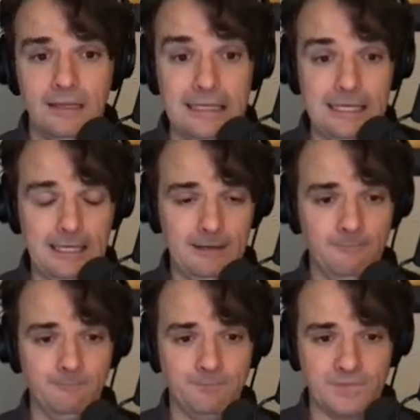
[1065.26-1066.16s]

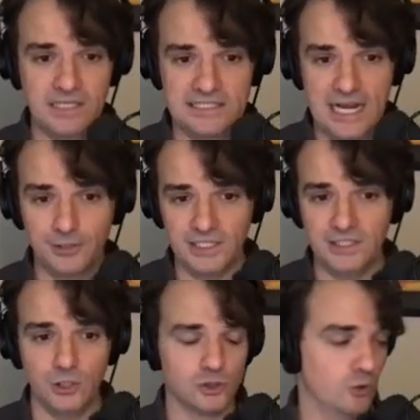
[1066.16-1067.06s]
Um, it's
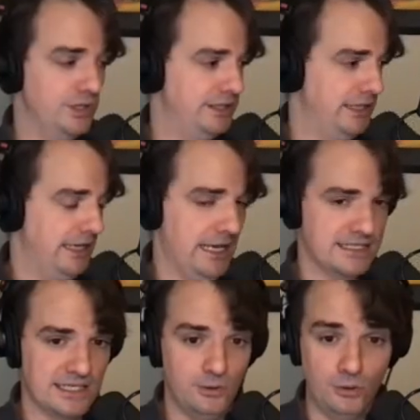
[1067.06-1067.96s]
annotated also with uh,
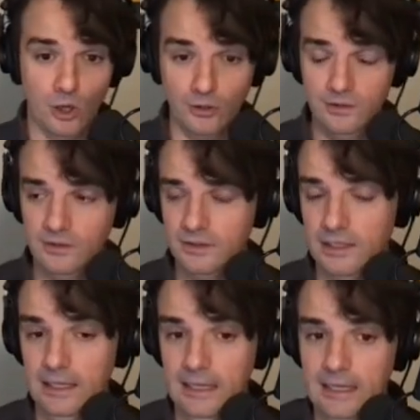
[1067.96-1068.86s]
execute on
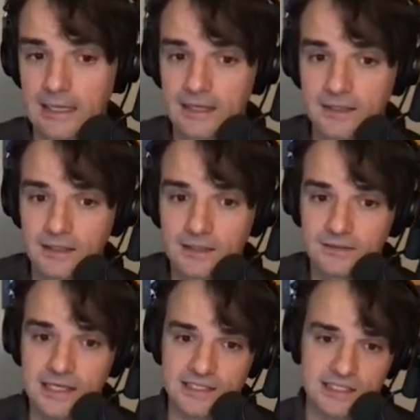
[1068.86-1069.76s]
uh,
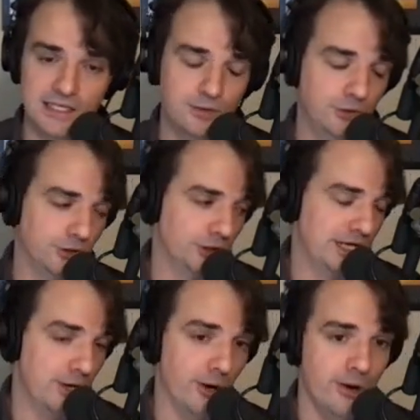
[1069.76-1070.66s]
tax executor dot
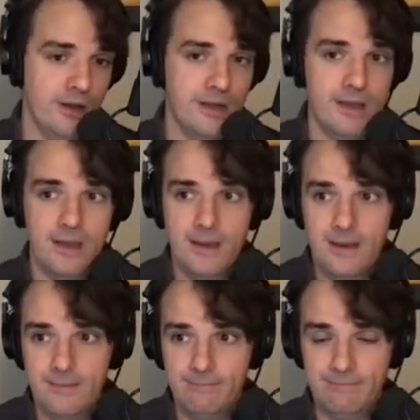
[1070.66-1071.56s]
i o
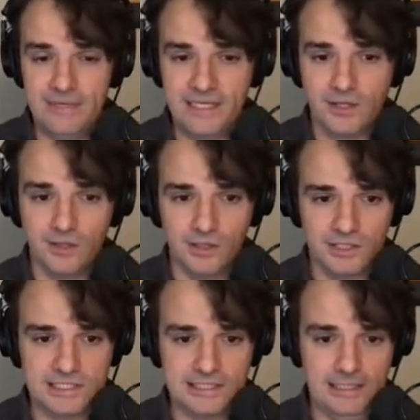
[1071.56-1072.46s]

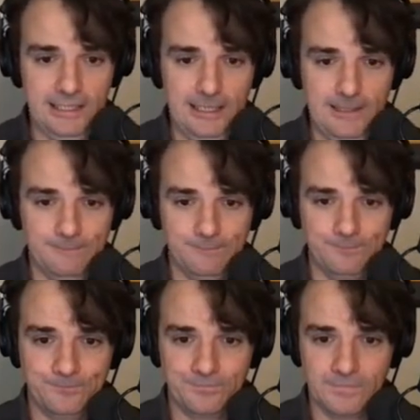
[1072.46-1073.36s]
because
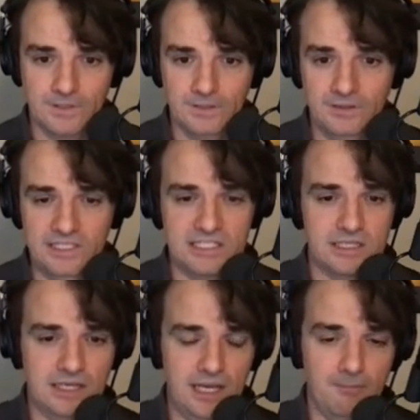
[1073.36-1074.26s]
um,
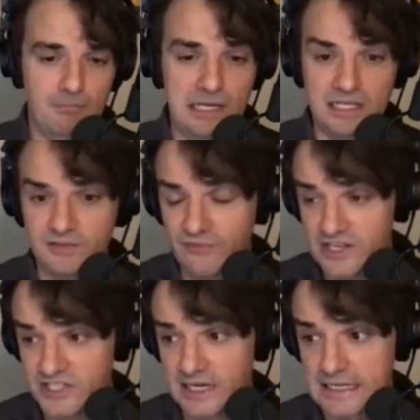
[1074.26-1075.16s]
this uh, bulk
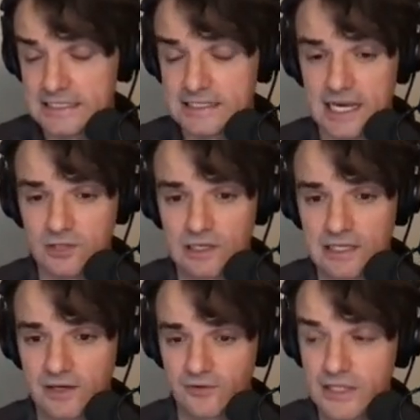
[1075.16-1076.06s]
fetcher is
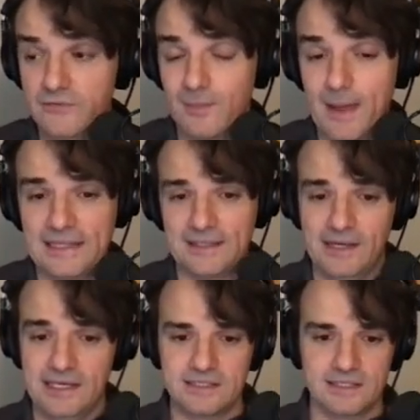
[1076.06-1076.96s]
actually reading from a
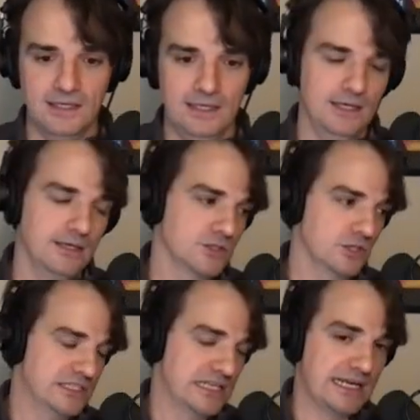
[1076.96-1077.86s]
database. Uh, so
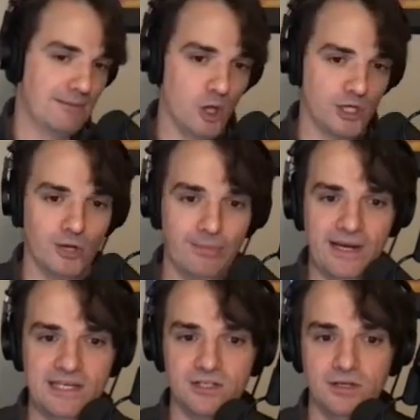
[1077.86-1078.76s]
it's like a blocking
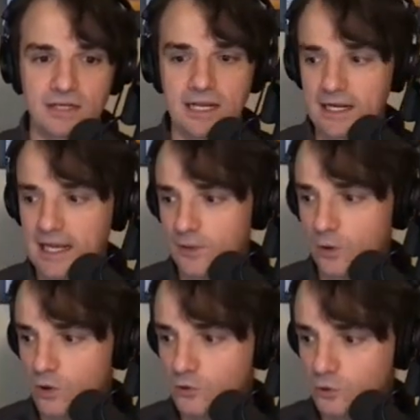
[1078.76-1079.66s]
operation, and I don't
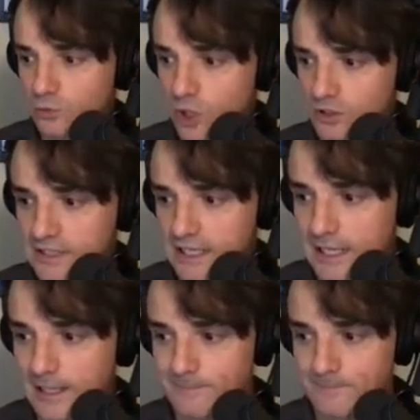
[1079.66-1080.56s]
want to block
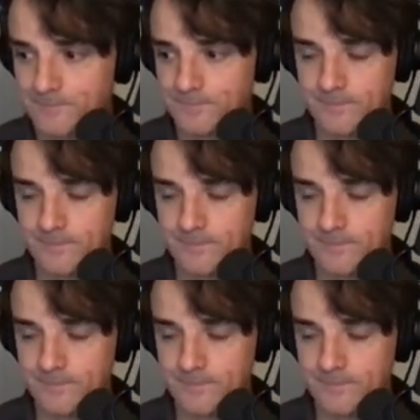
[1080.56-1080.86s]
the, um,